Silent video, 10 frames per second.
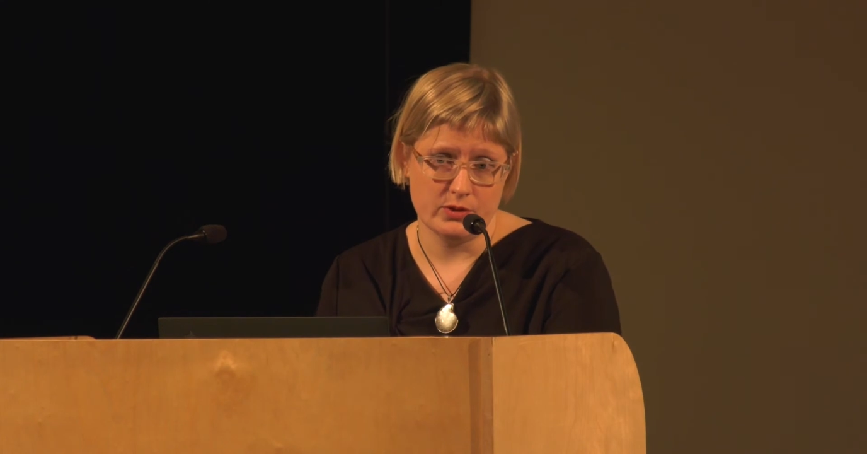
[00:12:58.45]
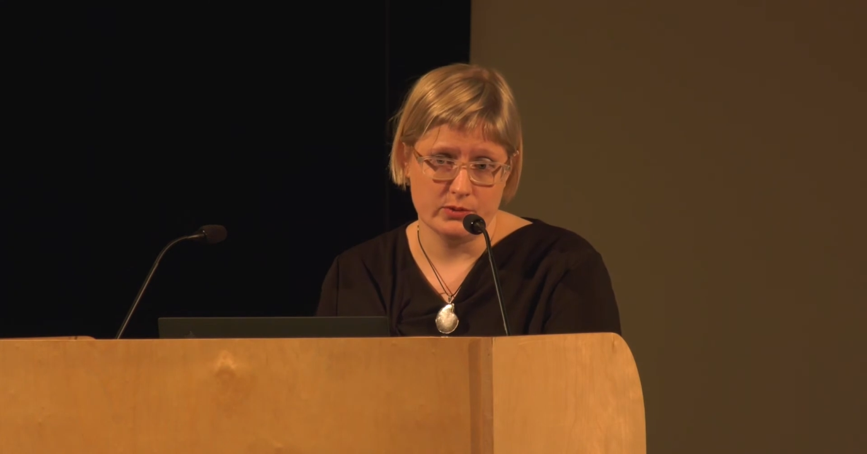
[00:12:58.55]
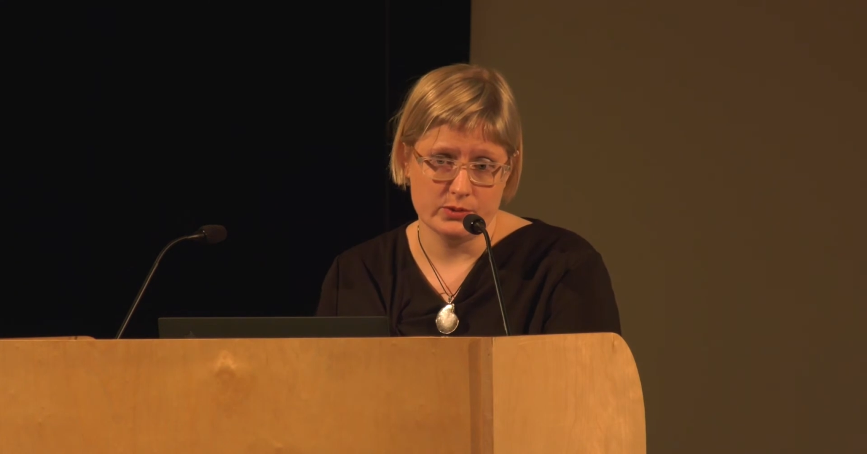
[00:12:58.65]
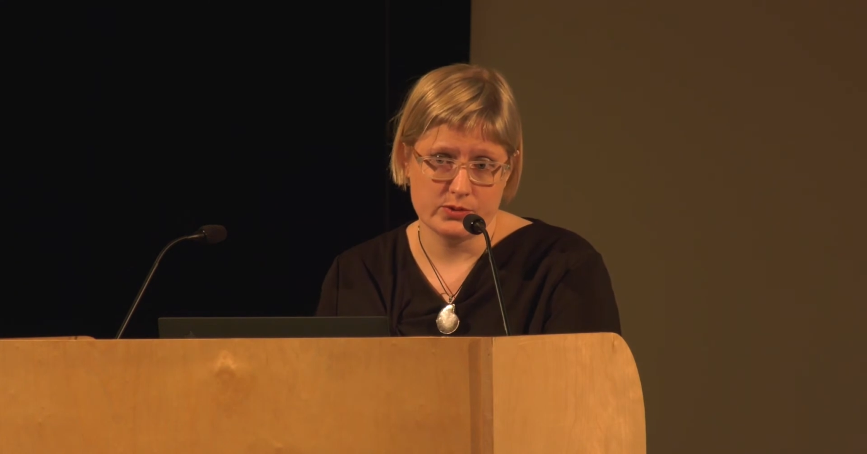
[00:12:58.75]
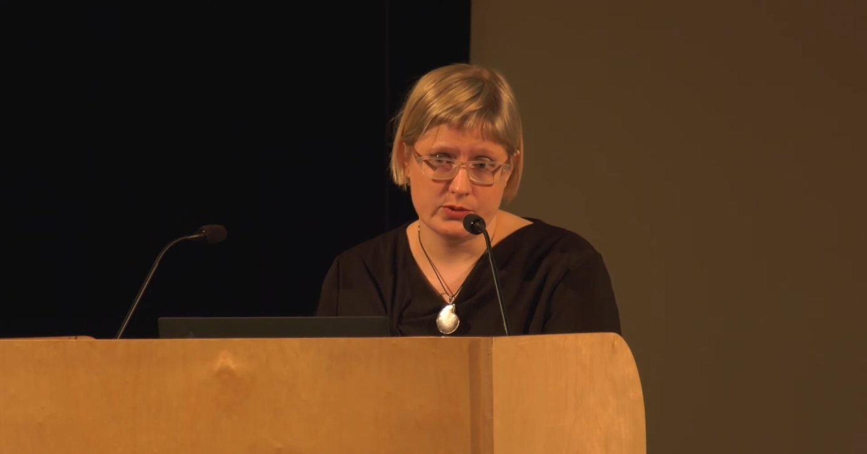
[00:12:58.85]

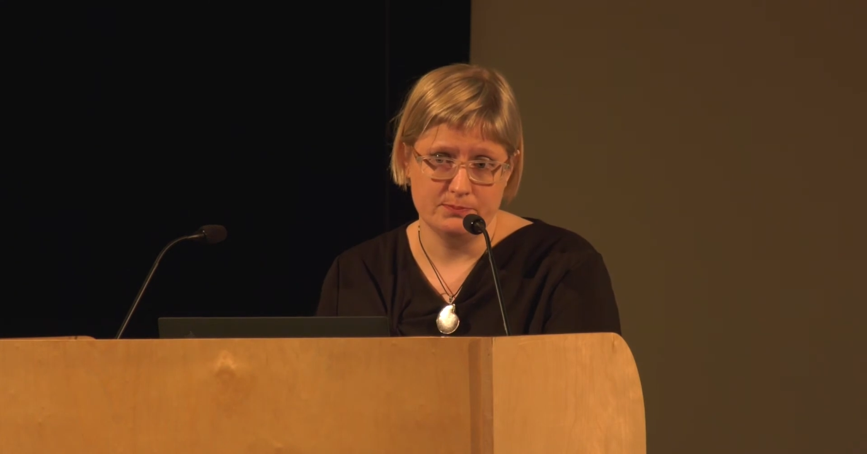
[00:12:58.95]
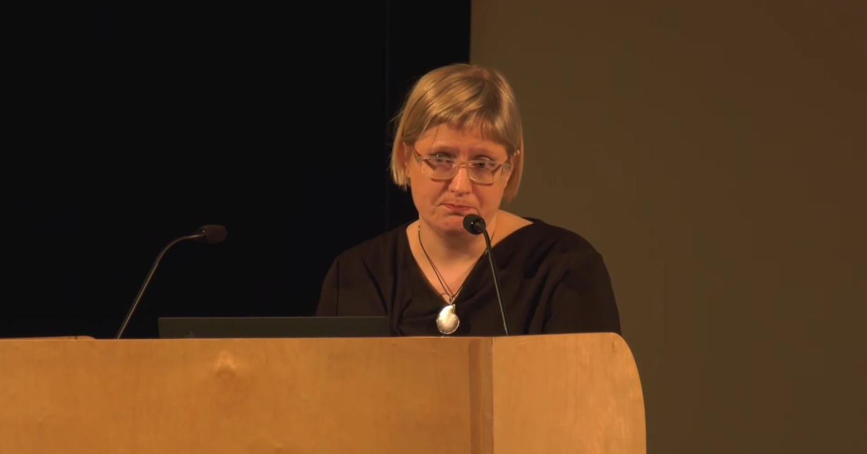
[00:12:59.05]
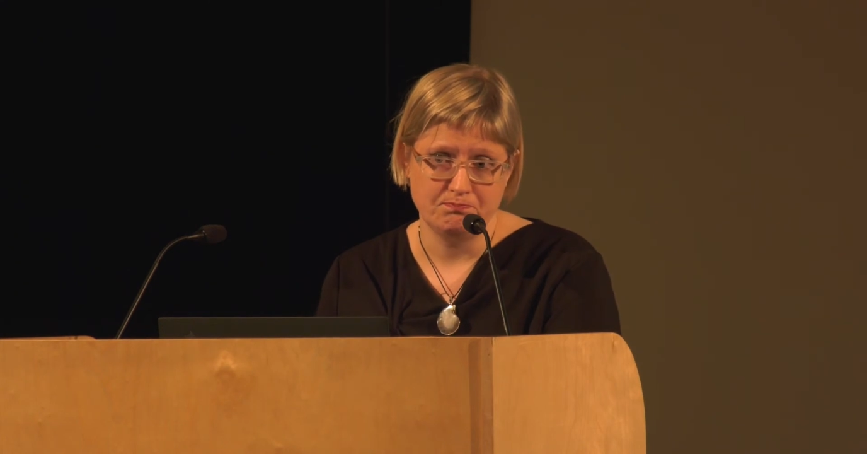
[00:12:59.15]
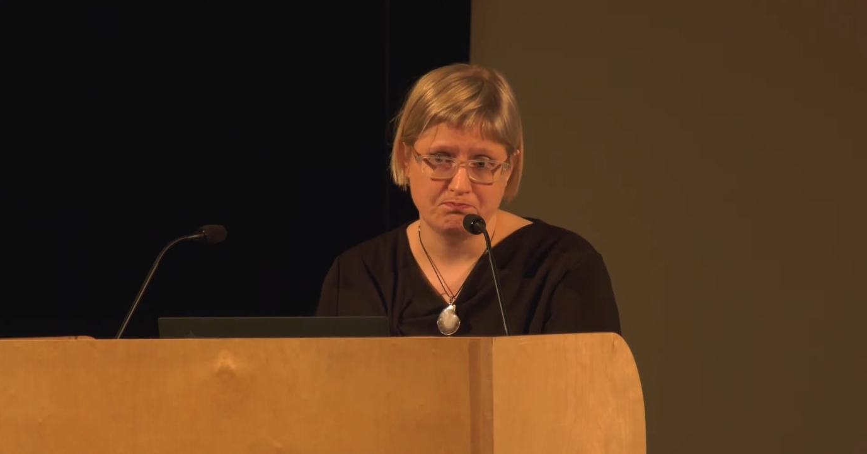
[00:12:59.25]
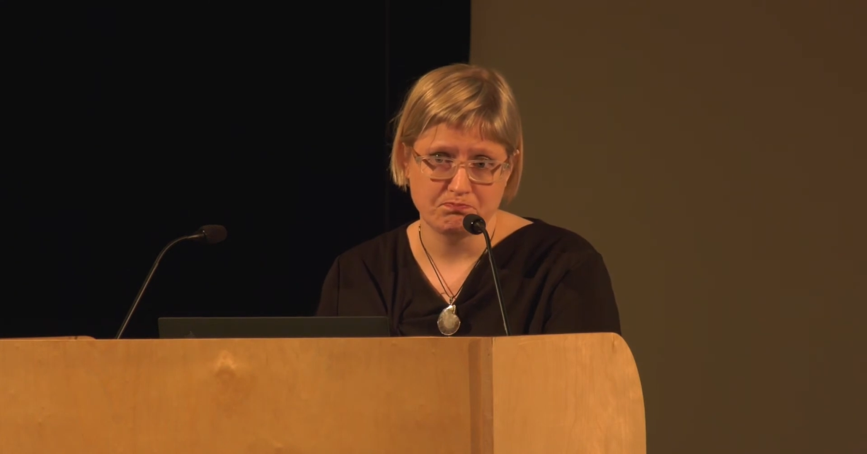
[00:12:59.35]
solution
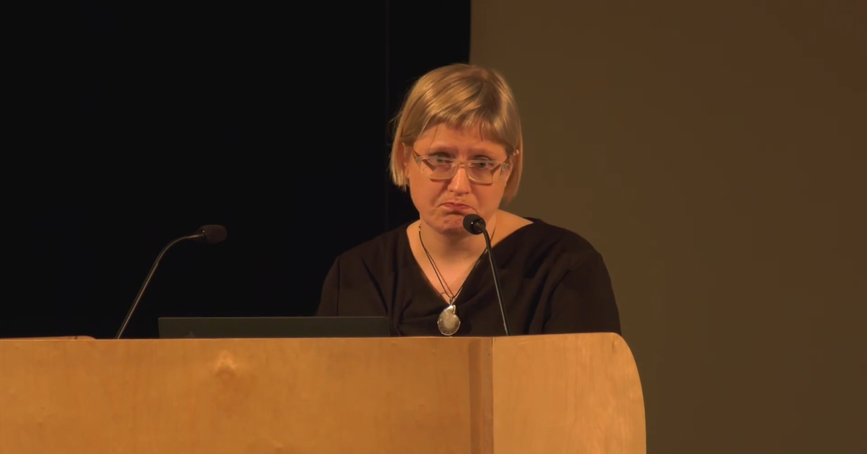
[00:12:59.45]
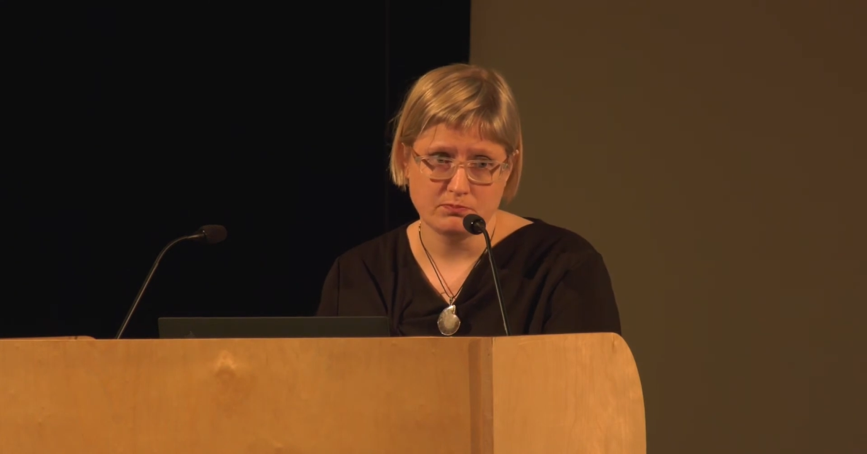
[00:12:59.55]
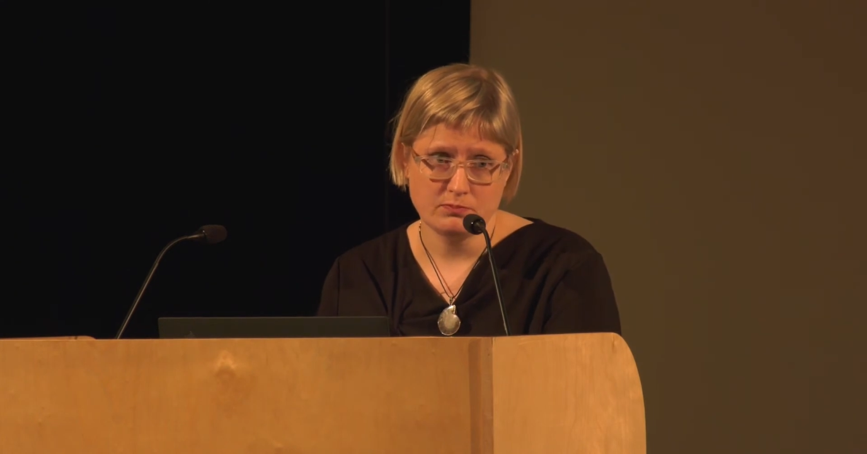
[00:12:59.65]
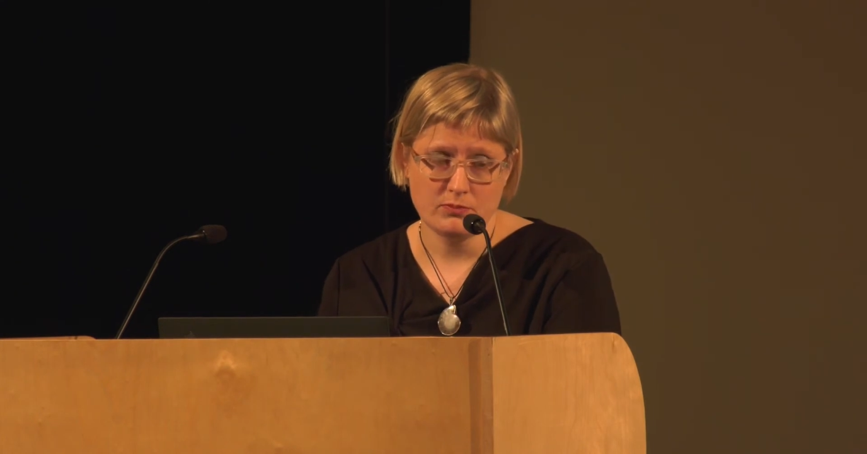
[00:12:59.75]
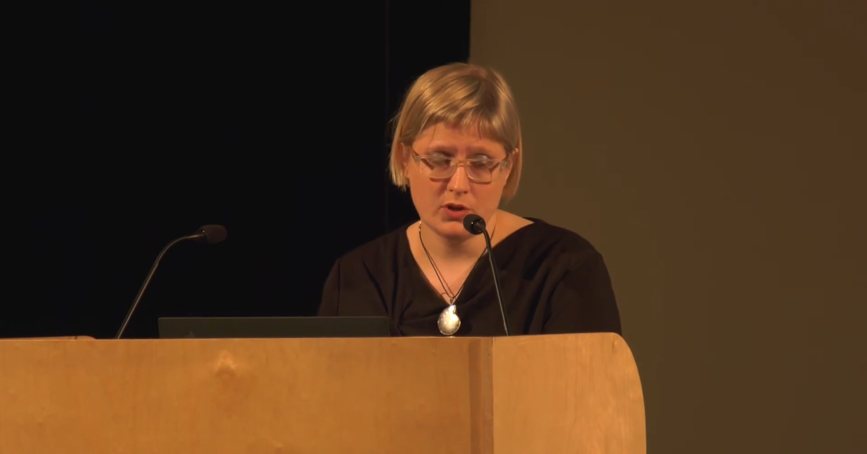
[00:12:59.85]

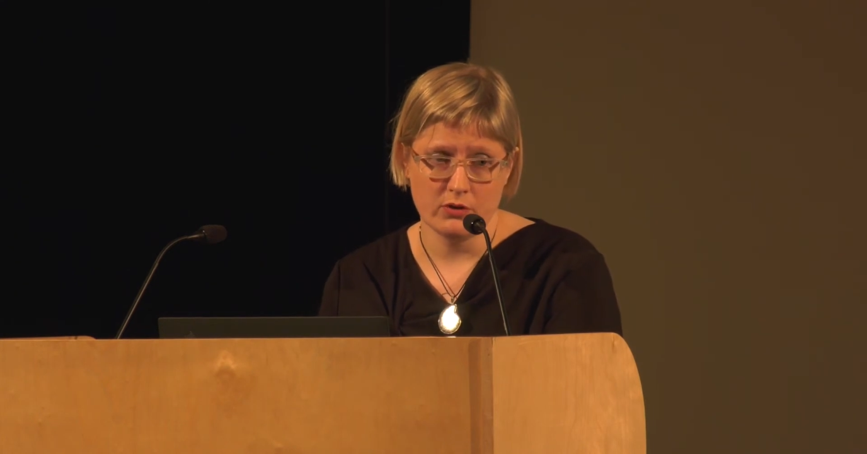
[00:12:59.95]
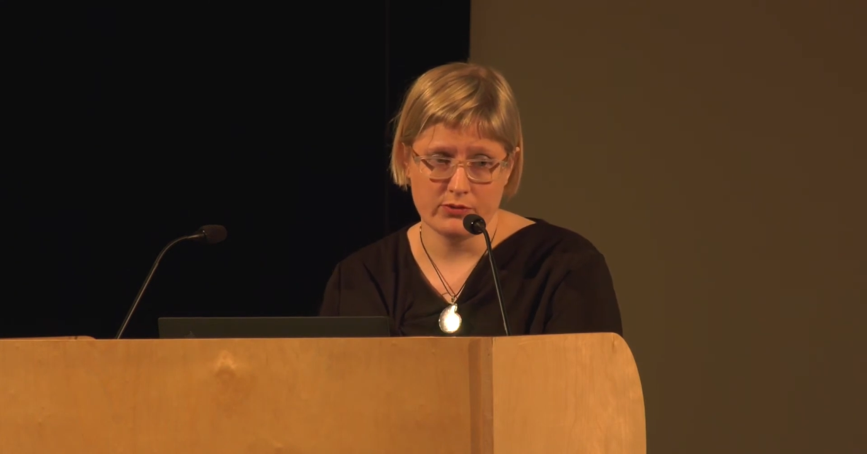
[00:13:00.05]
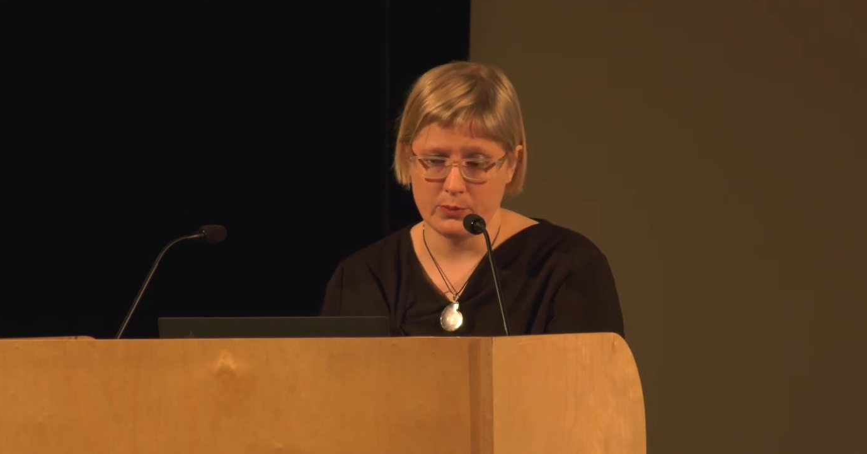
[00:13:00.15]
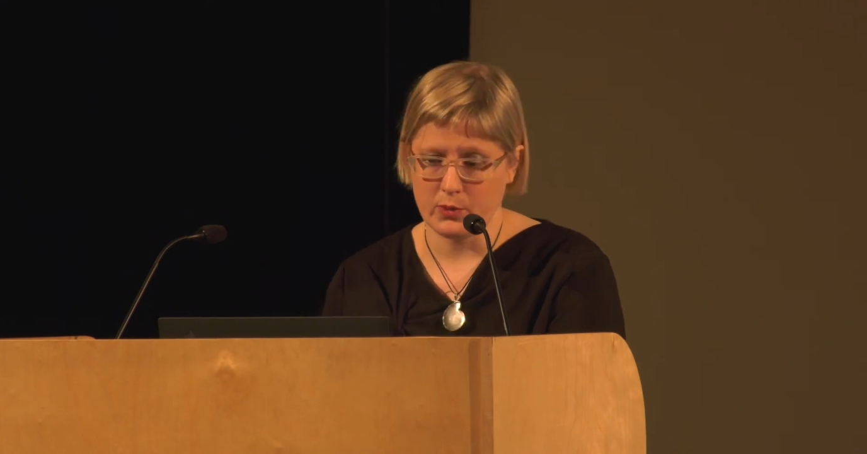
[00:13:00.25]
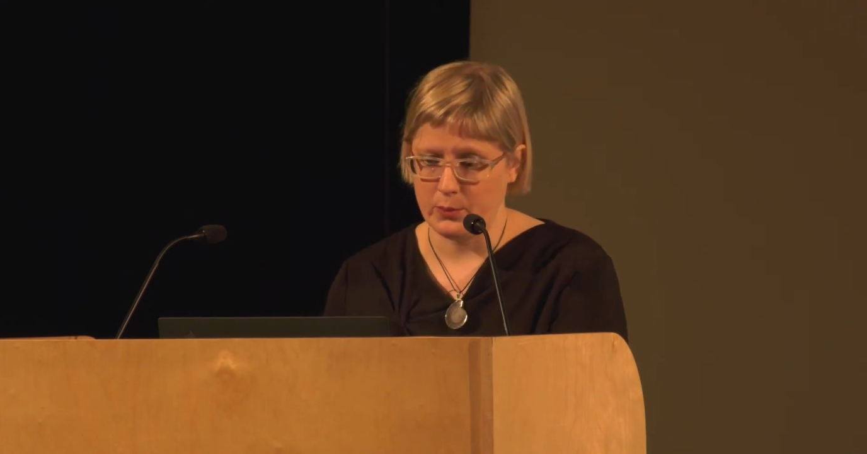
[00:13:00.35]

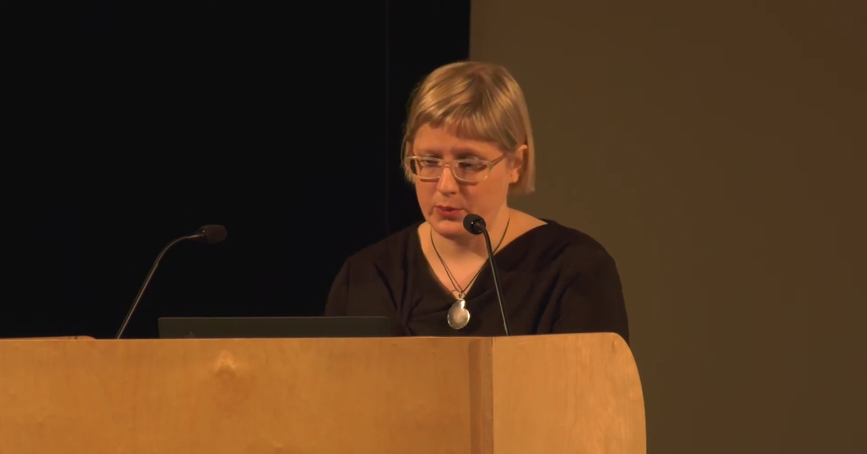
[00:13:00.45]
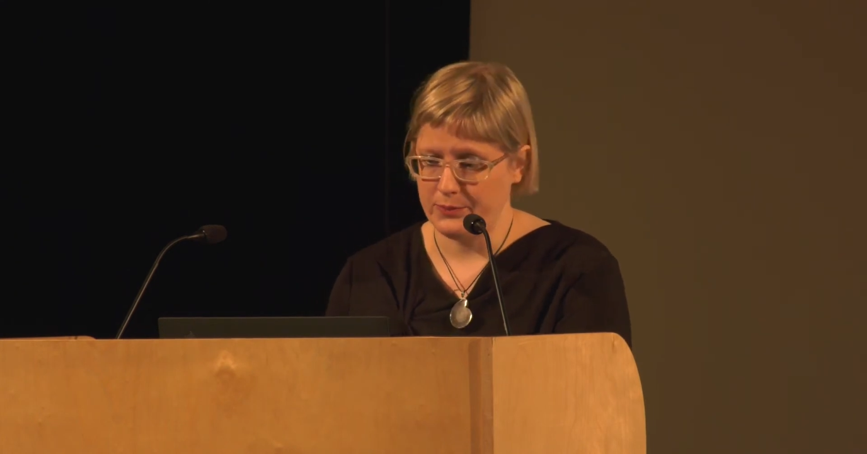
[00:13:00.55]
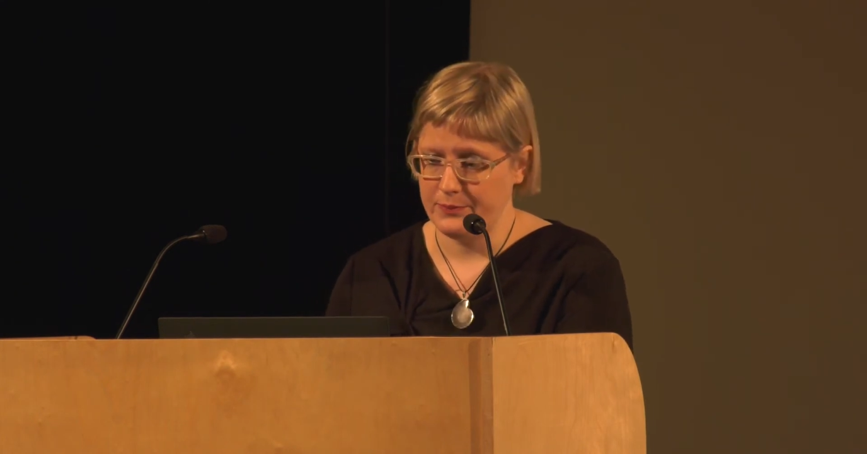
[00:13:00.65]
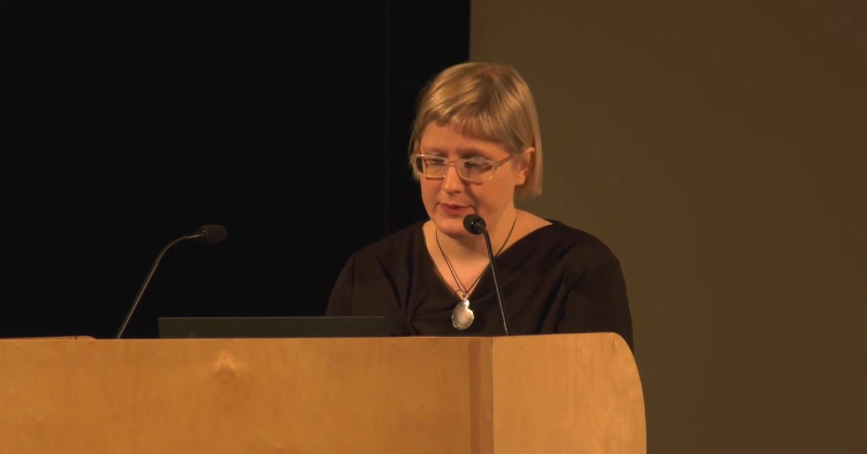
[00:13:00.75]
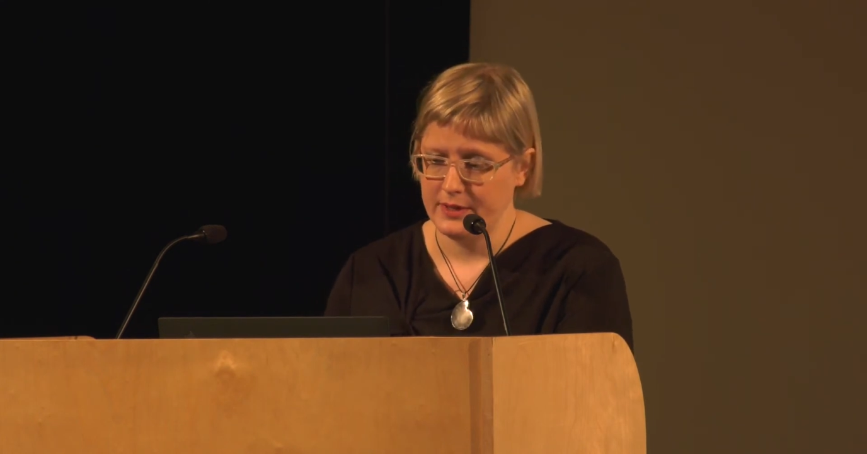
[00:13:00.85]
of the
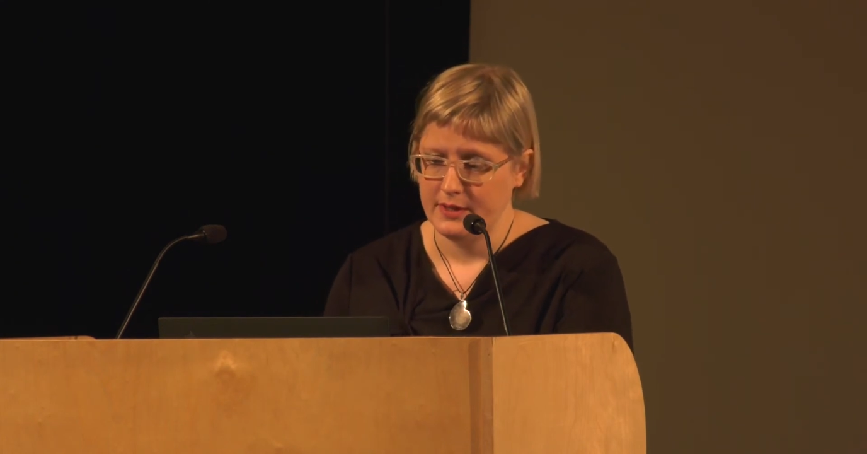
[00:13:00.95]
problem.